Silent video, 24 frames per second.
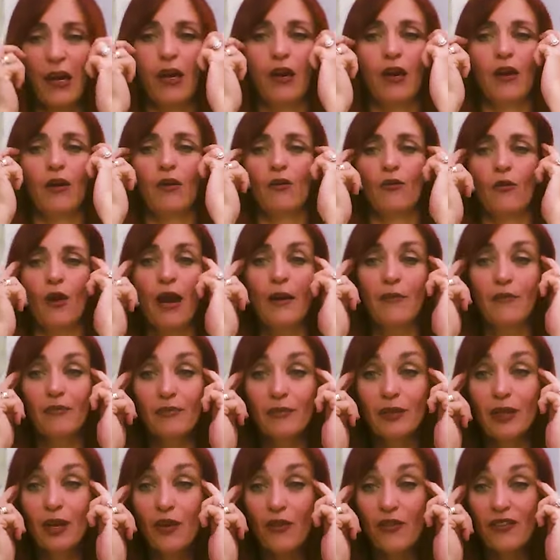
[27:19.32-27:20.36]
right
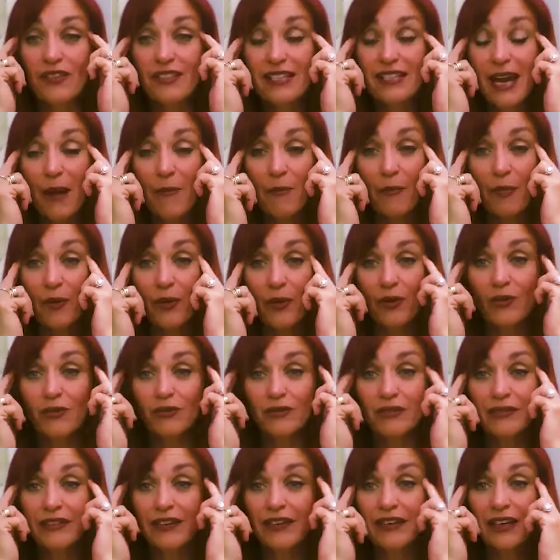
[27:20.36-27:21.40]
below the temple,
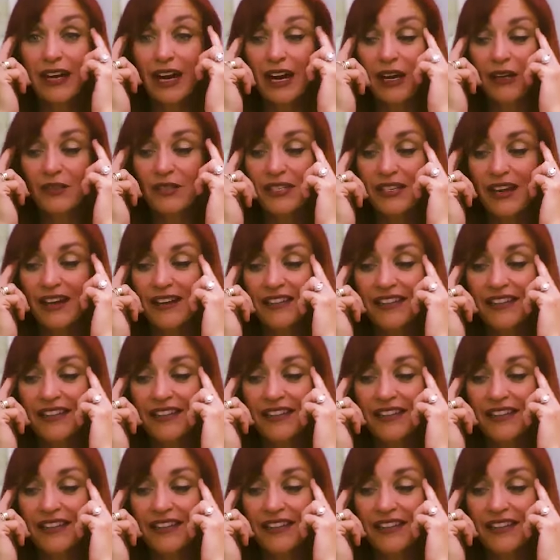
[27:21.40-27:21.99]
outside